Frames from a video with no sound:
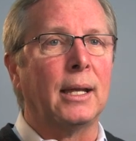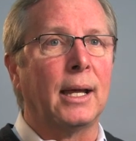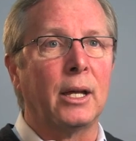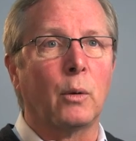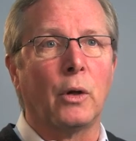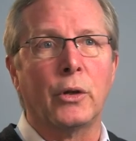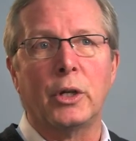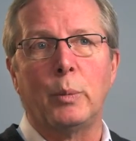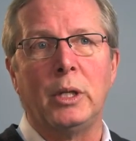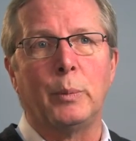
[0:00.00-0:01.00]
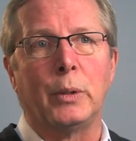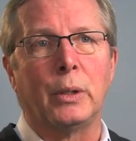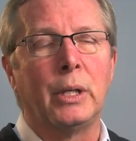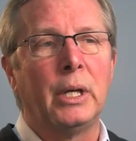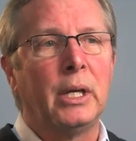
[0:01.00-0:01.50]
add high quality
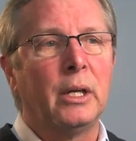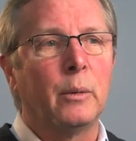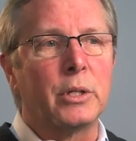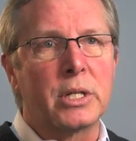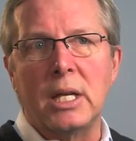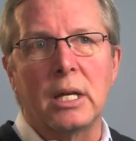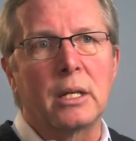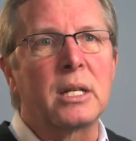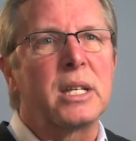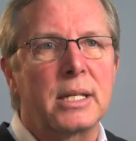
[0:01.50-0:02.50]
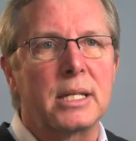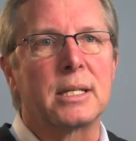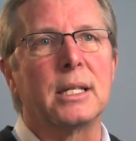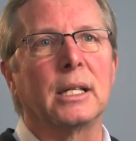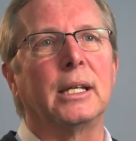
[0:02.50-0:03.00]
people. We see it
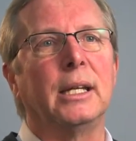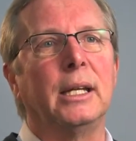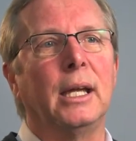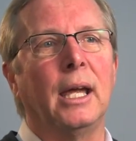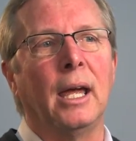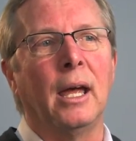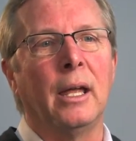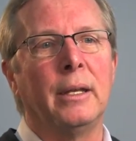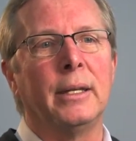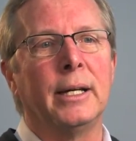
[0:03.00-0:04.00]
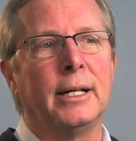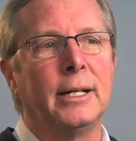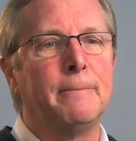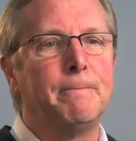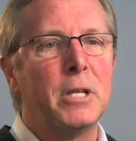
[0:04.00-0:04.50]
consistently, and
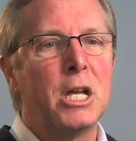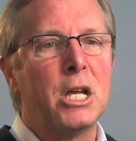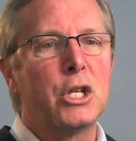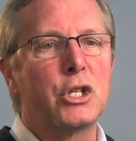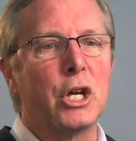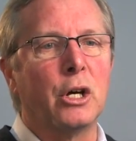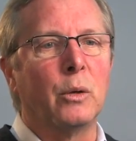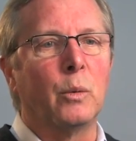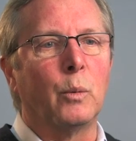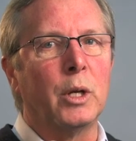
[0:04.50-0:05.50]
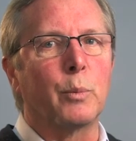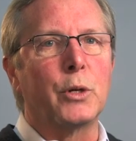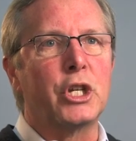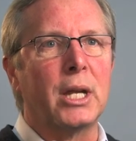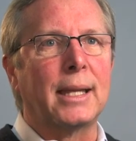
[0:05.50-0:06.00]
so we
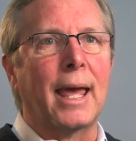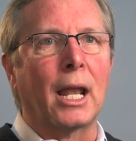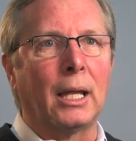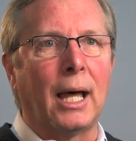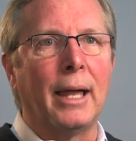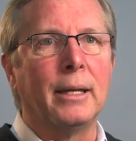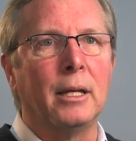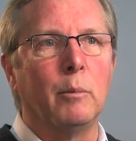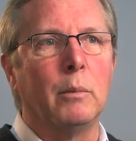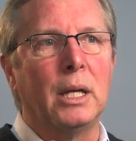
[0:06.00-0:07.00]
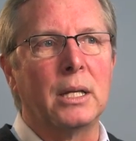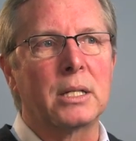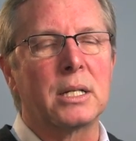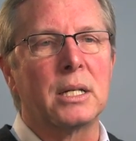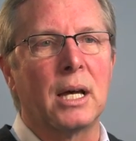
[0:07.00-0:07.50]
appreciate that a lot. It
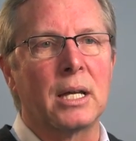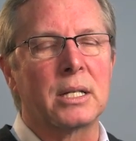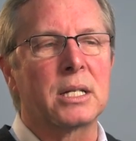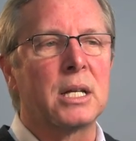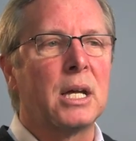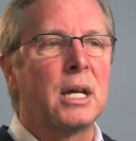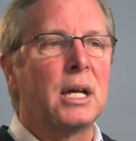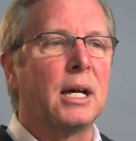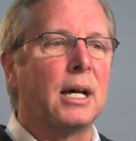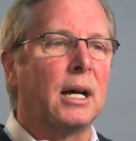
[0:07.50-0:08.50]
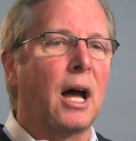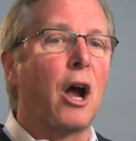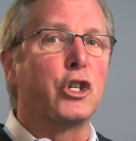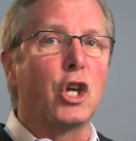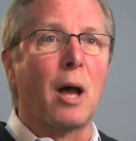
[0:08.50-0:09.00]
makes us
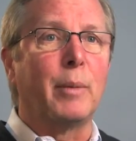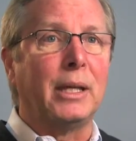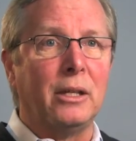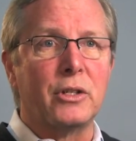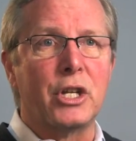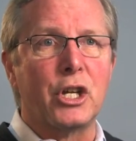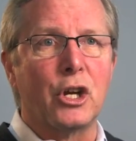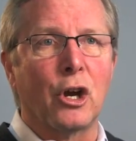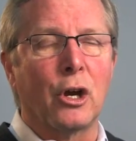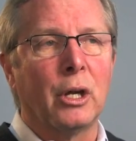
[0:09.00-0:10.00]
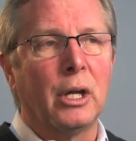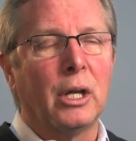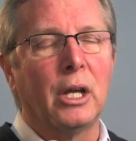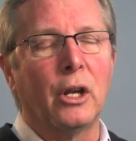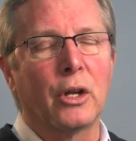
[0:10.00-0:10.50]
our job easier.
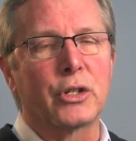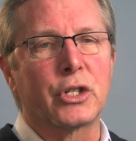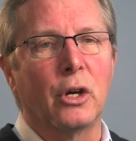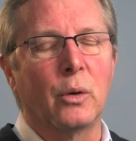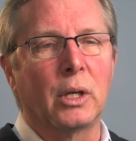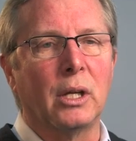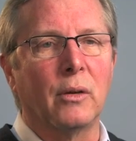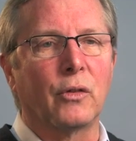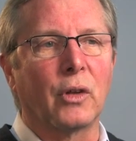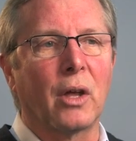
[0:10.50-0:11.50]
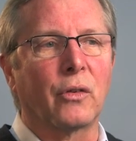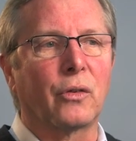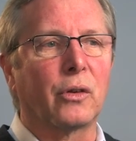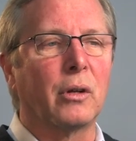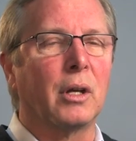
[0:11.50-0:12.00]
It also gives
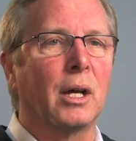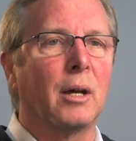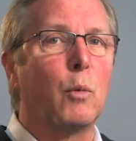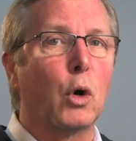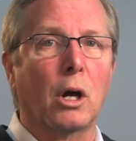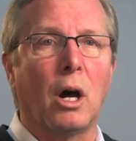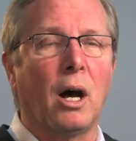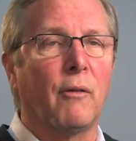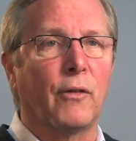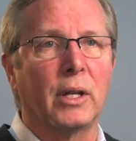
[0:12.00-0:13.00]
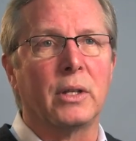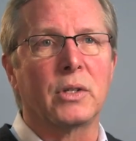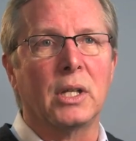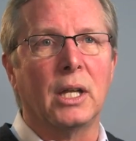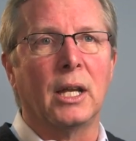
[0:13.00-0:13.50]
us more
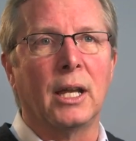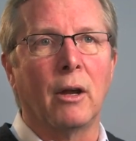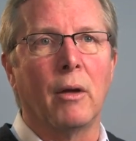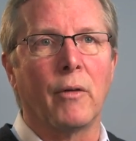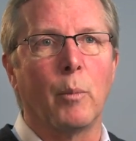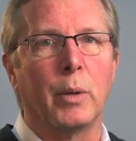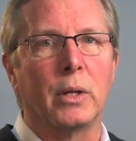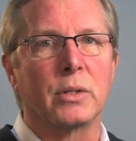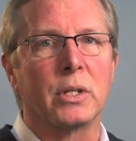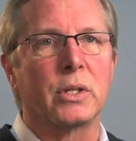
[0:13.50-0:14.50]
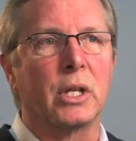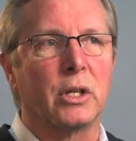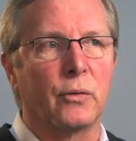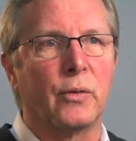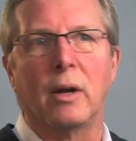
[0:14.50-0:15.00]
confidence in an area of our business that
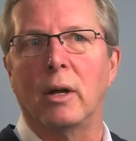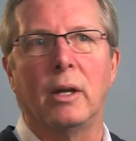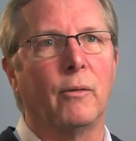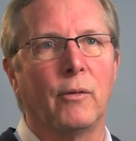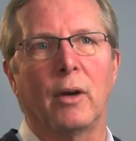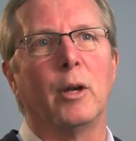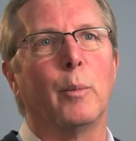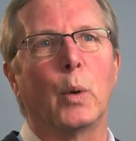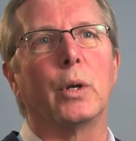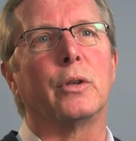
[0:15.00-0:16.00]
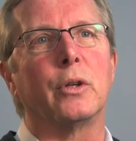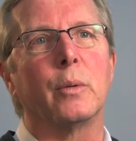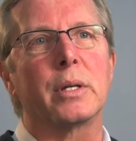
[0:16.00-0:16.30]
is very, very important to